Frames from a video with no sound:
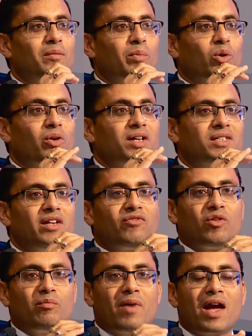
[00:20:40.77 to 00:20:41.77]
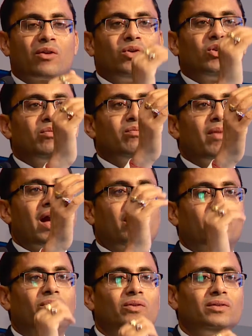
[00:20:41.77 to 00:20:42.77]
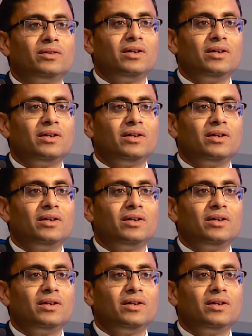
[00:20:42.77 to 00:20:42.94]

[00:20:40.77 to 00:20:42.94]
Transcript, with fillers: progressing from micro to macro,